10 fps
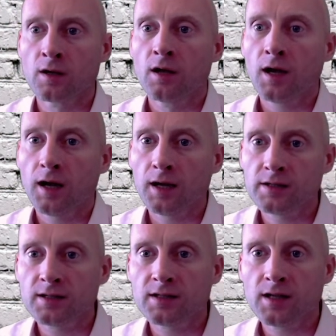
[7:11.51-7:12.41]
And
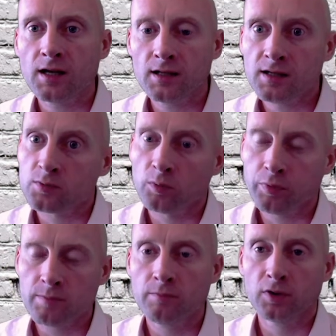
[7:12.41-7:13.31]
again, this will print
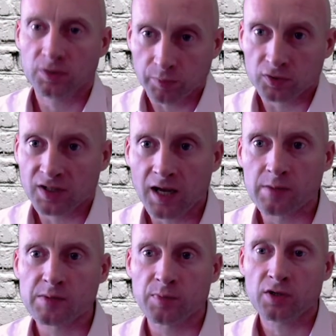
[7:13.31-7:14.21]
multiple times
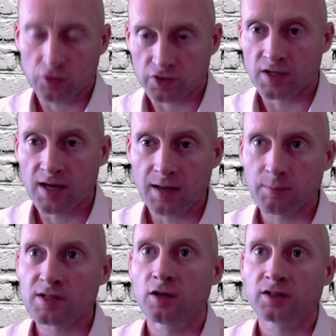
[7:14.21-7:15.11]
because the name is
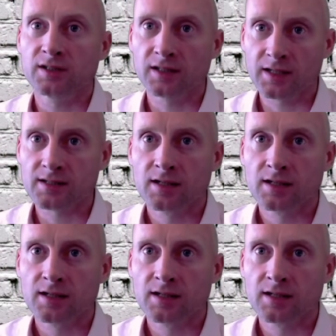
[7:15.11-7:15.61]
not in the list.